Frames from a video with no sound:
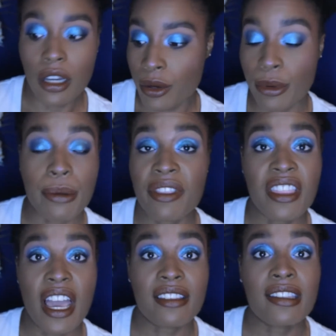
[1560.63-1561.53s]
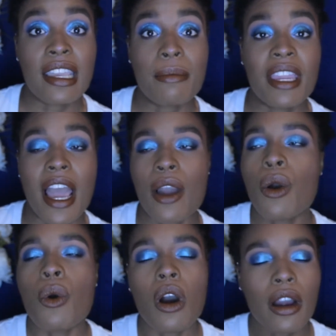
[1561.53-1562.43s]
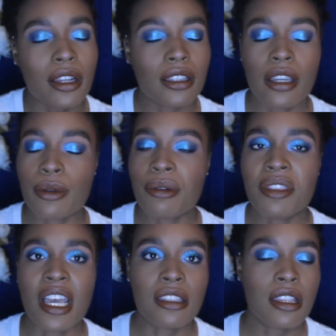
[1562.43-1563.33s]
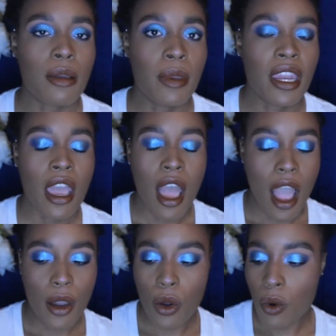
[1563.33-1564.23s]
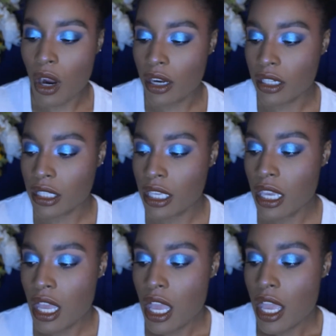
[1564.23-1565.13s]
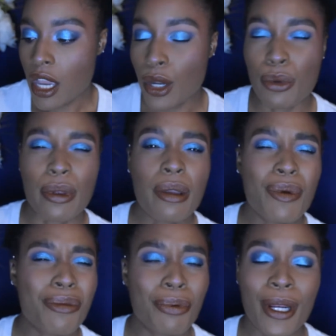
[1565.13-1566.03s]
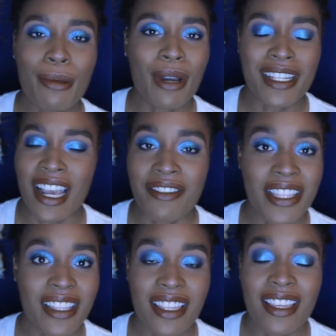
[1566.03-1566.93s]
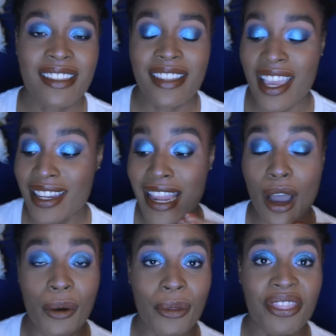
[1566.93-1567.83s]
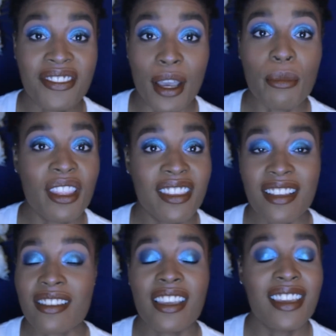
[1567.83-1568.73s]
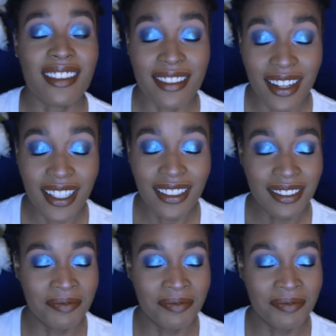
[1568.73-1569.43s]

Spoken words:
agree with that statement. I wholeheartedly agree with that statement. I wholeheartedly agree with pretty much everything that he said. Now, some of the things that he has done,